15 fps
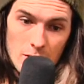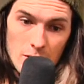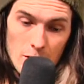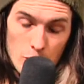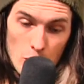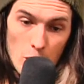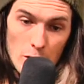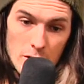The
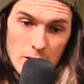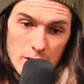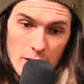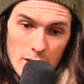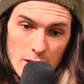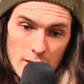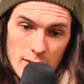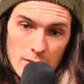rollers are
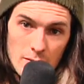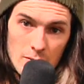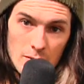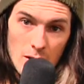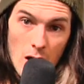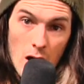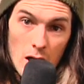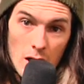deadly.
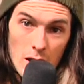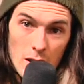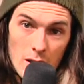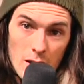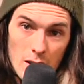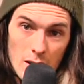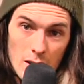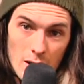
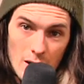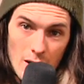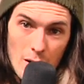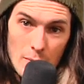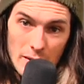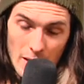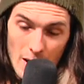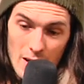I
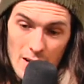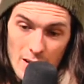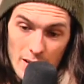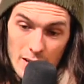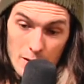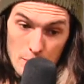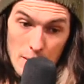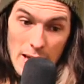mean,
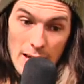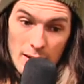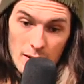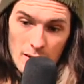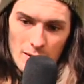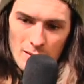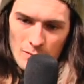like, they're bad.